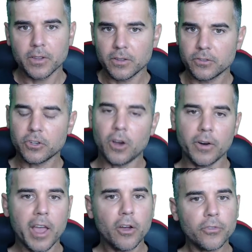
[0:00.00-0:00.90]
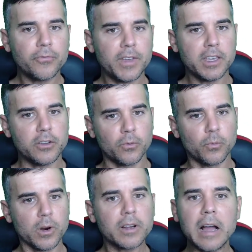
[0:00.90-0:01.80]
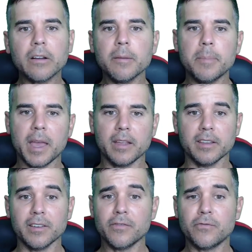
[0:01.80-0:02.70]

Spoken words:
It's called HealthFit, your workout companion,